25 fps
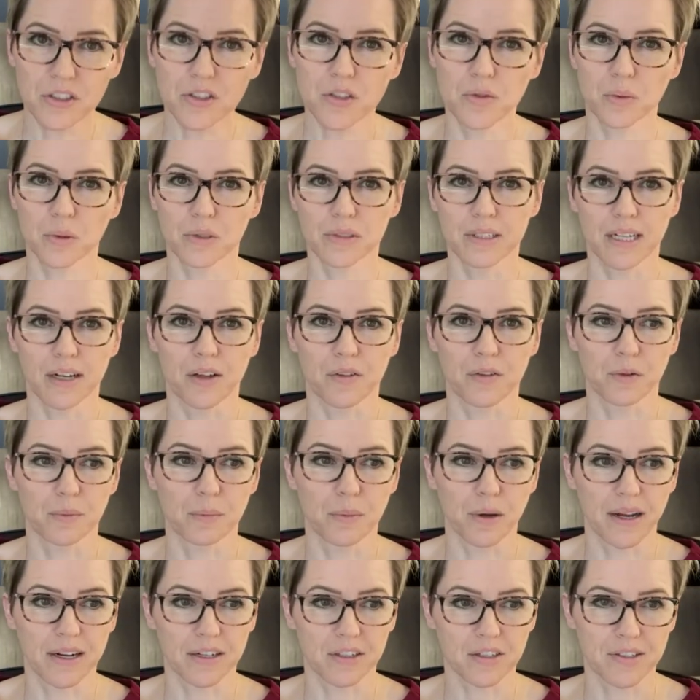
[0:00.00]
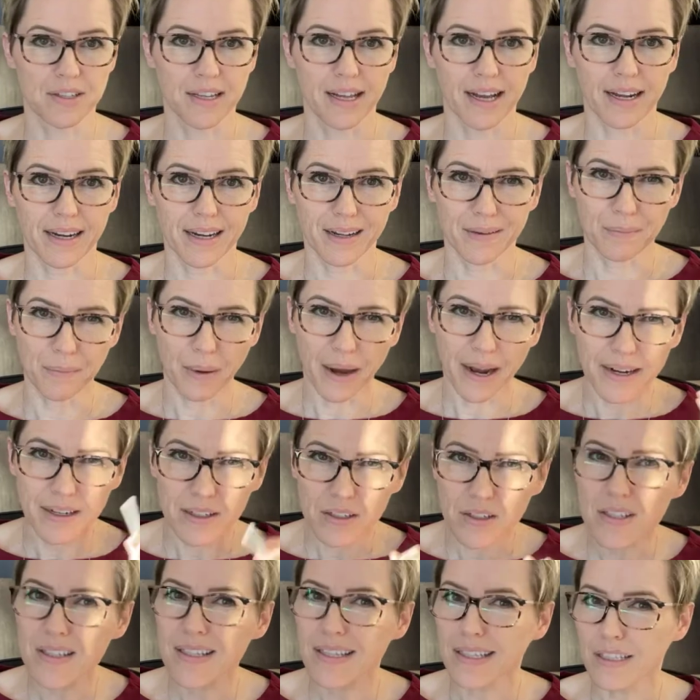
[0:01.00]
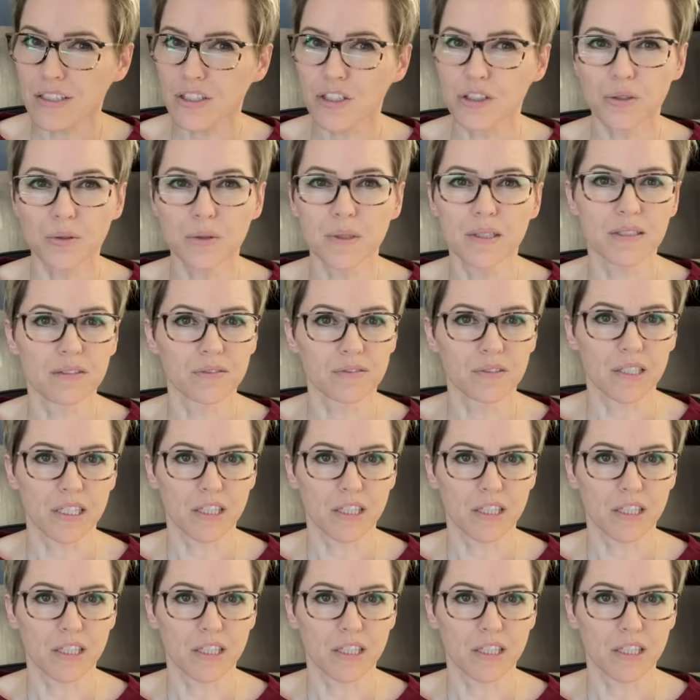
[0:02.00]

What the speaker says: we got one shot here to put our best foot forward.